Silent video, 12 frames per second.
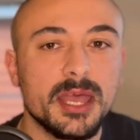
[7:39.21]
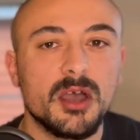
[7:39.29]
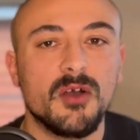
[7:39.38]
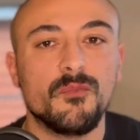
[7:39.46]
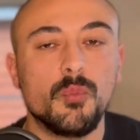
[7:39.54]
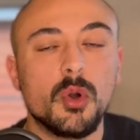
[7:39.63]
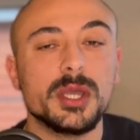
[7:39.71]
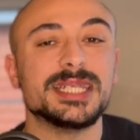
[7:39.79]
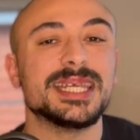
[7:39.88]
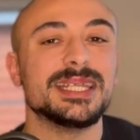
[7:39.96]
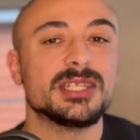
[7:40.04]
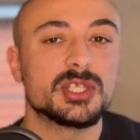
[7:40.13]
of what is
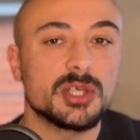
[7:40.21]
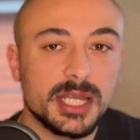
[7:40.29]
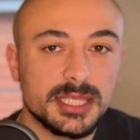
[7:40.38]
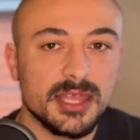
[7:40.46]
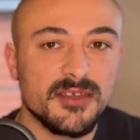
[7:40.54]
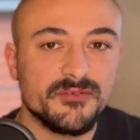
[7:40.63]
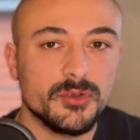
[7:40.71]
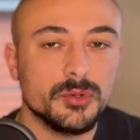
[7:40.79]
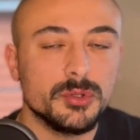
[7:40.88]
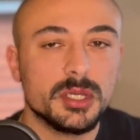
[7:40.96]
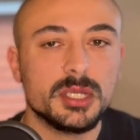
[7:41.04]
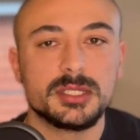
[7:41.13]
inside their food
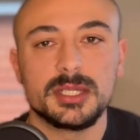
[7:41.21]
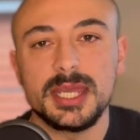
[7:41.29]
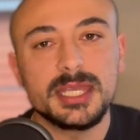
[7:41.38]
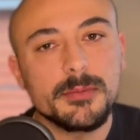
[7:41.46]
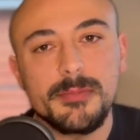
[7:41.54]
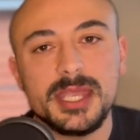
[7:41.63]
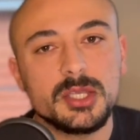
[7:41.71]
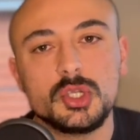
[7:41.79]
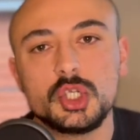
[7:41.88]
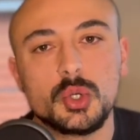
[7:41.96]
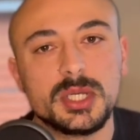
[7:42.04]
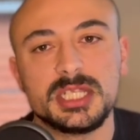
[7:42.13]
so they can make good
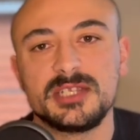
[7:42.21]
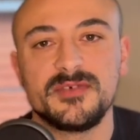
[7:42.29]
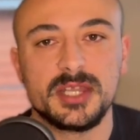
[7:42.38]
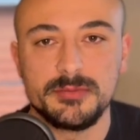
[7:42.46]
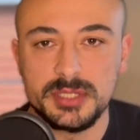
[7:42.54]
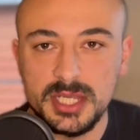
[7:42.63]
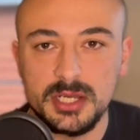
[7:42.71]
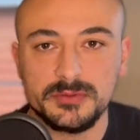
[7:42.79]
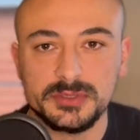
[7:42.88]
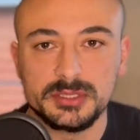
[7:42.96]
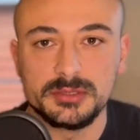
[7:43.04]
choices for themselves.